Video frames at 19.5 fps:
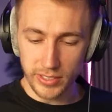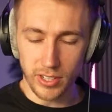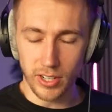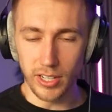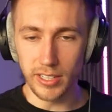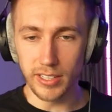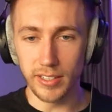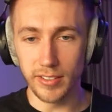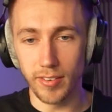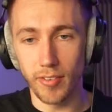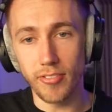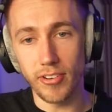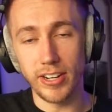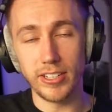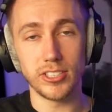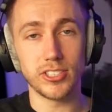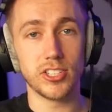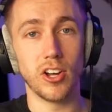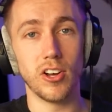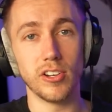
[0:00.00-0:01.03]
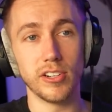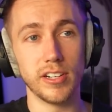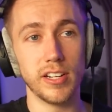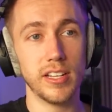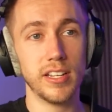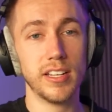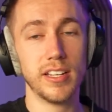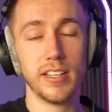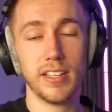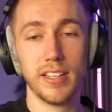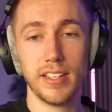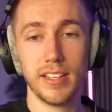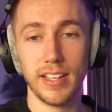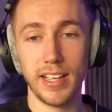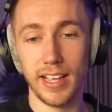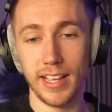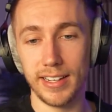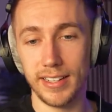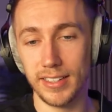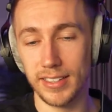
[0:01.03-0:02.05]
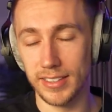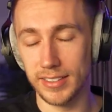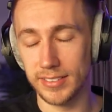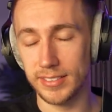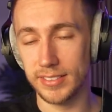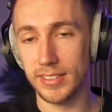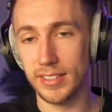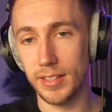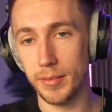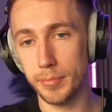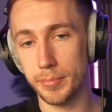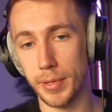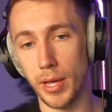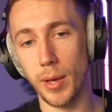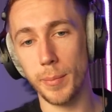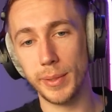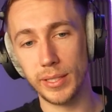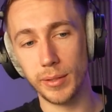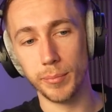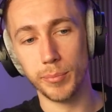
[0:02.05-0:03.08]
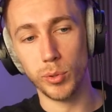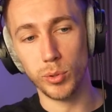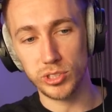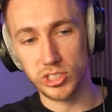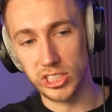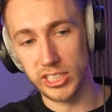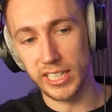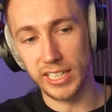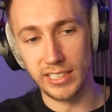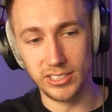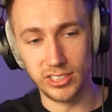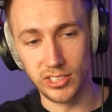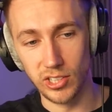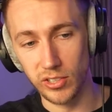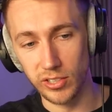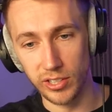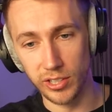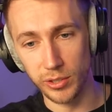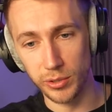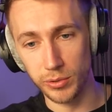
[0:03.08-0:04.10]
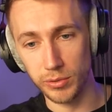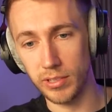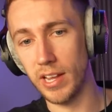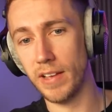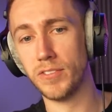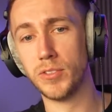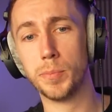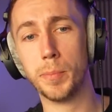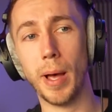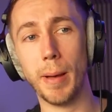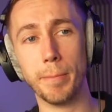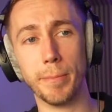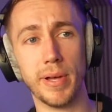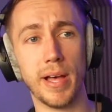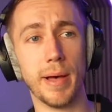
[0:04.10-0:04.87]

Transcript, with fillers: we've got a French don and a Birmingham Portuguese don who loves bum